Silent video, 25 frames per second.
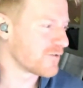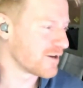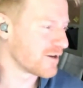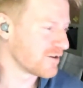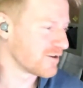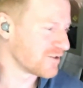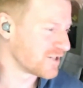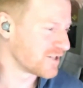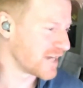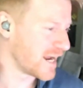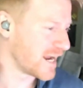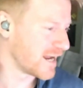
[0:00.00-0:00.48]

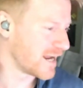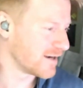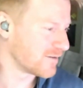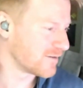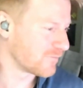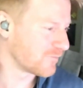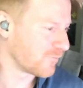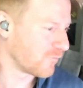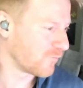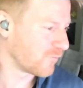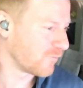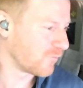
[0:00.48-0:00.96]

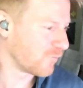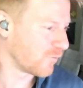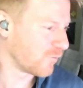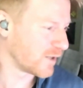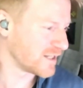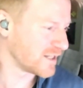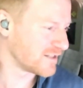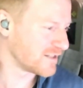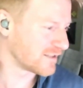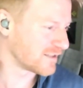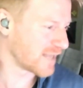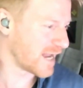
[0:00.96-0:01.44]
understand
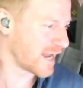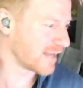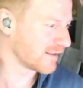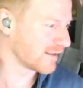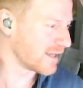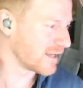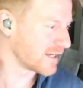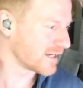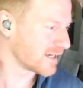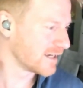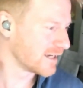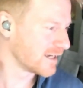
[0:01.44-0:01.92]
what he's saying.
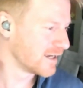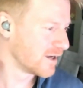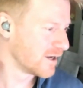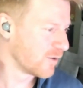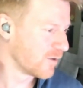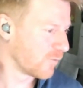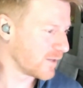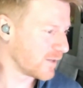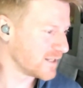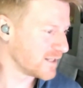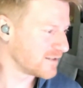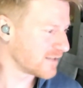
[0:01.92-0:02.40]
Like
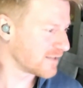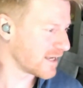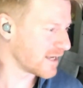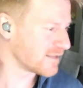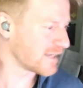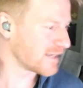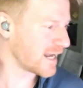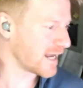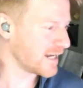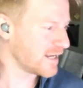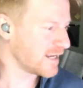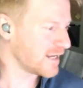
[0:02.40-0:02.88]
when he
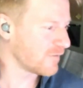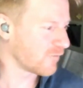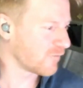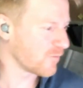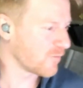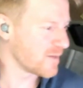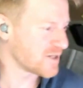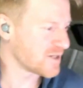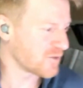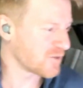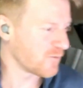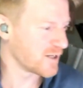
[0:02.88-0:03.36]
says any
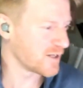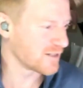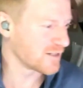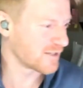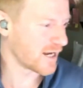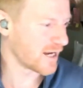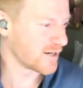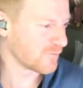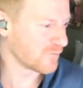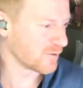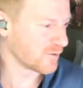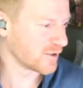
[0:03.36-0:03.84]
information we
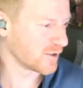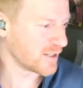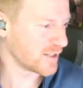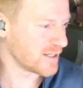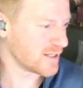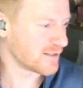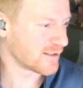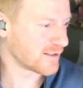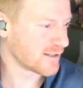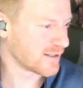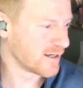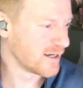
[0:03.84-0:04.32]
decide to
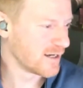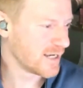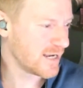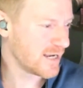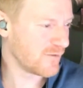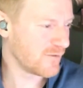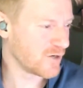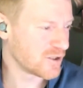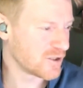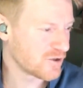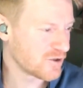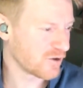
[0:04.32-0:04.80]
release,
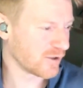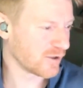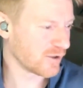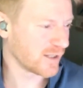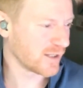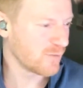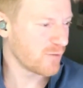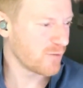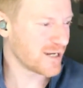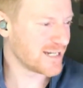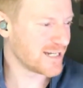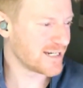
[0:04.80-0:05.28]
even
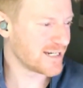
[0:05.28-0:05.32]
internally, we